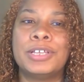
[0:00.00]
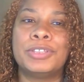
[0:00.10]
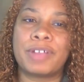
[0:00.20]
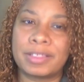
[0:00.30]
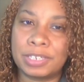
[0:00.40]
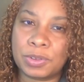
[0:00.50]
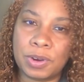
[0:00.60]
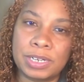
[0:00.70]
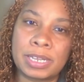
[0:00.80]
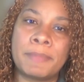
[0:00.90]
Throughout this
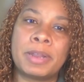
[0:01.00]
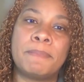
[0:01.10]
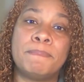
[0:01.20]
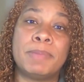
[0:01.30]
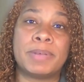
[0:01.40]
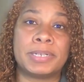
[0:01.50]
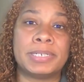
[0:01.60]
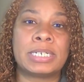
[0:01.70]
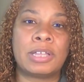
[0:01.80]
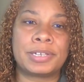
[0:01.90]
course, I'm going to be
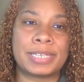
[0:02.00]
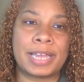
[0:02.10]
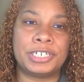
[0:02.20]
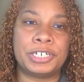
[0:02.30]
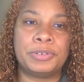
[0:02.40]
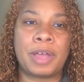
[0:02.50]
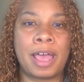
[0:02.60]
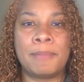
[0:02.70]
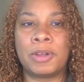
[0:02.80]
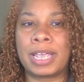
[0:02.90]
building alongside you.
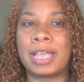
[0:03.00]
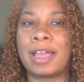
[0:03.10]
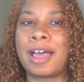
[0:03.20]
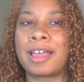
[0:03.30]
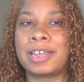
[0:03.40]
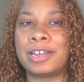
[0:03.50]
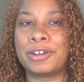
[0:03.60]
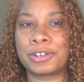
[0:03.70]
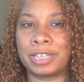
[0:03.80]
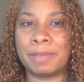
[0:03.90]
I'm working on an
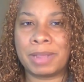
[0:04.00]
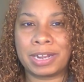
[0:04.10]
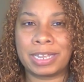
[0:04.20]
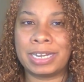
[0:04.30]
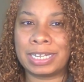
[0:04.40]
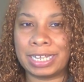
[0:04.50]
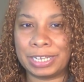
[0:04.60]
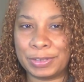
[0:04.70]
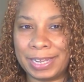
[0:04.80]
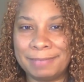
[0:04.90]
early American
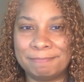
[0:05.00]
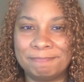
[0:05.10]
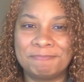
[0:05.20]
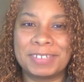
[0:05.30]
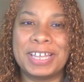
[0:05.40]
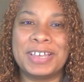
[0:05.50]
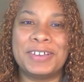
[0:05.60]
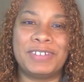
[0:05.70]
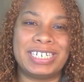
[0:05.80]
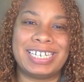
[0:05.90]
Lit unit,
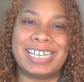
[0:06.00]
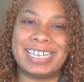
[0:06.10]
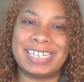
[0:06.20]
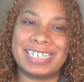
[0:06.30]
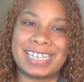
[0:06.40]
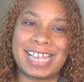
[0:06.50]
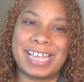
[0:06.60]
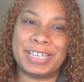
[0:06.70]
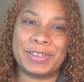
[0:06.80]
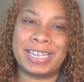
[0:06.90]
which is
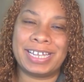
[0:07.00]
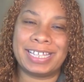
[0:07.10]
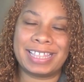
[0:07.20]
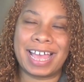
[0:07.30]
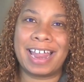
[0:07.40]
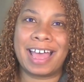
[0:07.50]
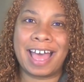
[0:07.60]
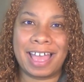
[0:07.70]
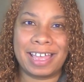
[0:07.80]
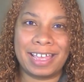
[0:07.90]
a unit that
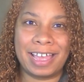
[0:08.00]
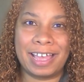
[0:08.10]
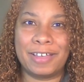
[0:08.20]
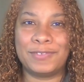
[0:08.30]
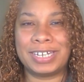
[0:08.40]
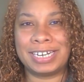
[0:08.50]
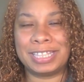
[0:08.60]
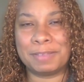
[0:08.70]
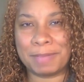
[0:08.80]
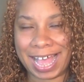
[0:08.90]
I have done
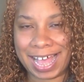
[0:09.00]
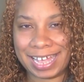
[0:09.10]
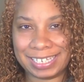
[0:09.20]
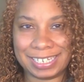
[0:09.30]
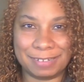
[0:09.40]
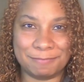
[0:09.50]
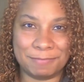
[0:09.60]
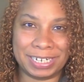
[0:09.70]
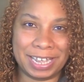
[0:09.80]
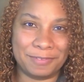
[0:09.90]
in the past,
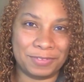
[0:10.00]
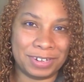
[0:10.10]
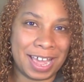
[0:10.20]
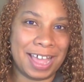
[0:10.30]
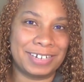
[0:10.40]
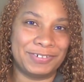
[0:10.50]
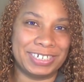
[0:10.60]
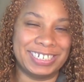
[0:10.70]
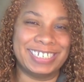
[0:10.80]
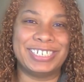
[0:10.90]
but have not
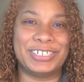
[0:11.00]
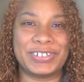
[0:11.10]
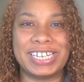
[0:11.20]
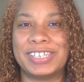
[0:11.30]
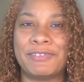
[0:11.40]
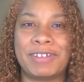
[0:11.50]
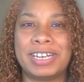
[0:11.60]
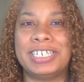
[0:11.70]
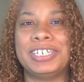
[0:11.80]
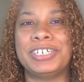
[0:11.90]
really enjoyed. So I
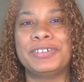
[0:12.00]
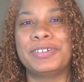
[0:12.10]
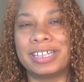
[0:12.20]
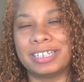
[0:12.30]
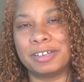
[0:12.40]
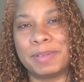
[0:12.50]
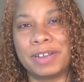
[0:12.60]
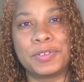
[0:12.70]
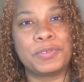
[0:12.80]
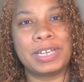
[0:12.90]
wanted to do a little
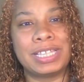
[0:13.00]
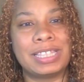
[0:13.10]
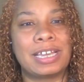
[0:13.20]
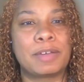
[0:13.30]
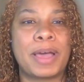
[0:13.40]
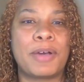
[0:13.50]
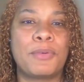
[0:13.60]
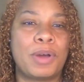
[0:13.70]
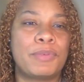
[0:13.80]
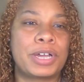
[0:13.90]
bit of a rethink about
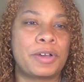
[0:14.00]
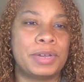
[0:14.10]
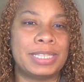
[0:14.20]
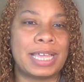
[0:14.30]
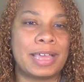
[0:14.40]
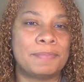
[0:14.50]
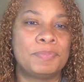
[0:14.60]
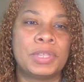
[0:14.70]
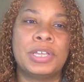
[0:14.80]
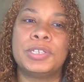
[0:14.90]
what would go in that.
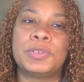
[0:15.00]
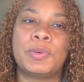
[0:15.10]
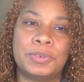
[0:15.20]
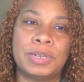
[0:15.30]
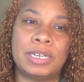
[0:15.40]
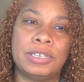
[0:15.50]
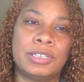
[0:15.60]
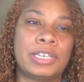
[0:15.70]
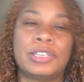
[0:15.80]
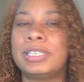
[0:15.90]
So
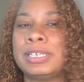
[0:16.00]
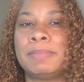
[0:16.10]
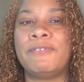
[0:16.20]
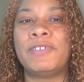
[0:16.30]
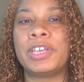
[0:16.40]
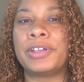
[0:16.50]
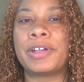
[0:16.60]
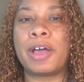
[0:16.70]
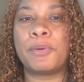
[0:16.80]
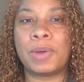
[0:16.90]
like you'll see me figure
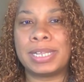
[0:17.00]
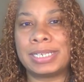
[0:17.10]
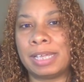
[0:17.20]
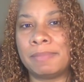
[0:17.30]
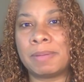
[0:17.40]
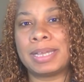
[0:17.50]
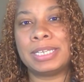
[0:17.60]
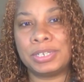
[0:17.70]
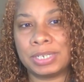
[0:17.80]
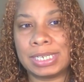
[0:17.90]
out what schema my
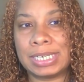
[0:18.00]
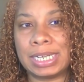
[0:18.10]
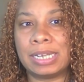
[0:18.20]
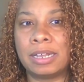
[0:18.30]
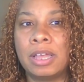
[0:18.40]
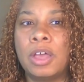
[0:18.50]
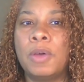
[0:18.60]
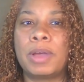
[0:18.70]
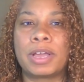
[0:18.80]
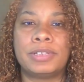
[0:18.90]
students need,
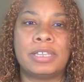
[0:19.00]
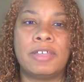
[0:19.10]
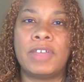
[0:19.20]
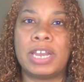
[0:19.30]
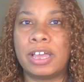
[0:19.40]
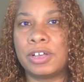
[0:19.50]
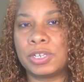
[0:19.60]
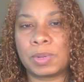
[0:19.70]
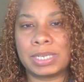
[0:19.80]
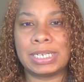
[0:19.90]
what goes in the videos,
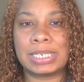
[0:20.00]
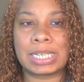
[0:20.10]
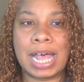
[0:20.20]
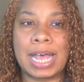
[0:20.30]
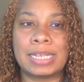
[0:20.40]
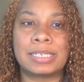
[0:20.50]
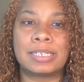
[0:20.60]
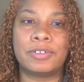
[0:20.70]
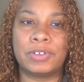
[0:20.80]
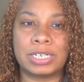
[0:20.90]
what stays in class,
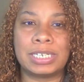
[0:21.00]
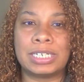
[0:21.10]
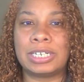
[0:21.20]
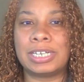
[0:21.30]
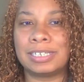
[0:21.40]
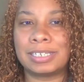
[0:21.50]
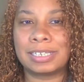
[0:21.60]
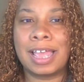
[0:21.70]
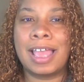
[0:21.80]
the real decisions.